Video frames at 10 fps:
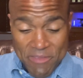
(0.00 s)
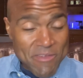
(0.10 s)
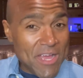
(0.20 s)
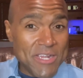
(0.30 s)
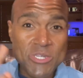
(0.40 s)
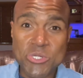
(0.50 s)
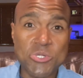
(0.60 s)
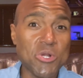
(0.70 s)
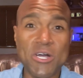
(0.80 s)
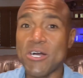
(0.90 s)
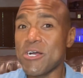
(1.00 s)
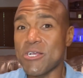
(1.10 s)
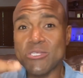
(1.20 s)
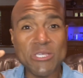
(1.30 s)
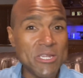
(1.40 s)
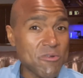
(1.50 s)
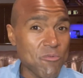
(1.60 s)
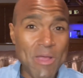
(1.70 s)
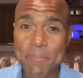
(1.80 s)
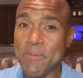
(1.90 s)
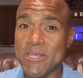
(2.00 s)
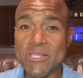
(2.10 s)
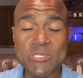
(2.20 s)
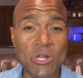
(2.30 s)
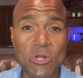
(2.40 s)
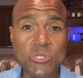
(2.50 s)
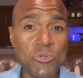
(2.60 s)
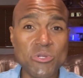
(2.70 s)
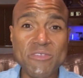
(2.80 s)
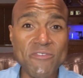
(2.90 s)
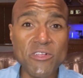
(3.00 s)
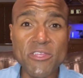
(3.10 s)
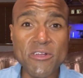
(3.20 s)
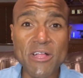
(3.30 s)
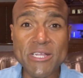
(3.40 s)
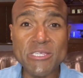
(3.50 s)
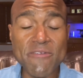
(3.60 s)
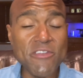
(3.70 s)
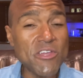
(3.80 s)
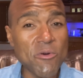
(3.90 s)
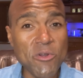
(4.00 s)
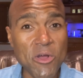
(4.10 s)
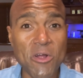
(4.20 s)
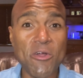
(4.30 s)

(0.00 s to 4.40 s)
got drugs and weapons and all sorts of illegal activity going on